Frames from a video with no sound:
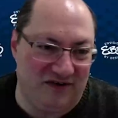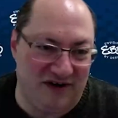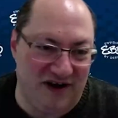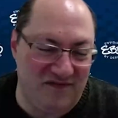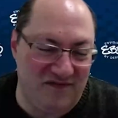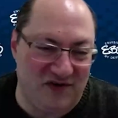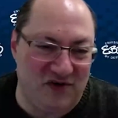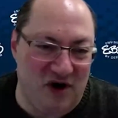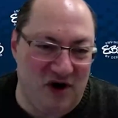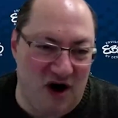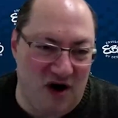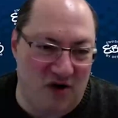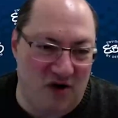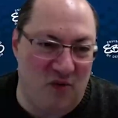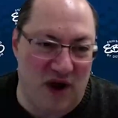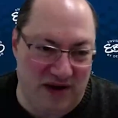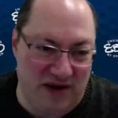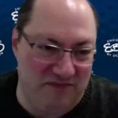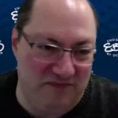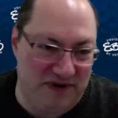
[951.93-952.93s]
don't have a
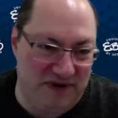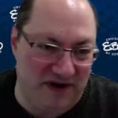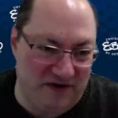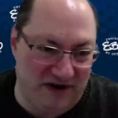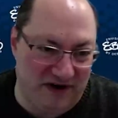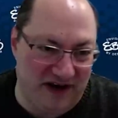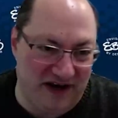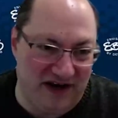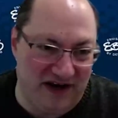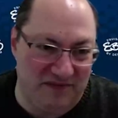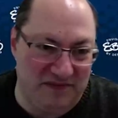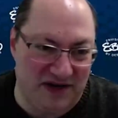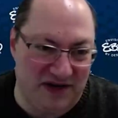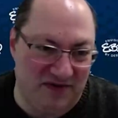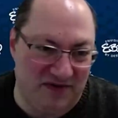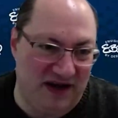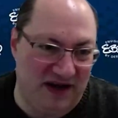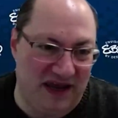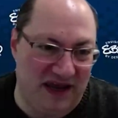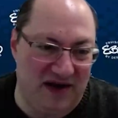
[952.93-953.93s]
long wait period in
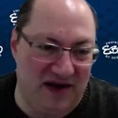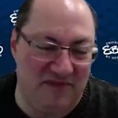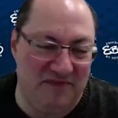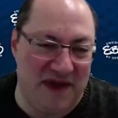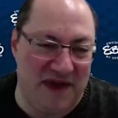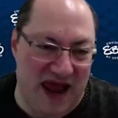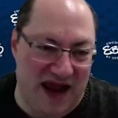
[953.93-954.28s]
between getting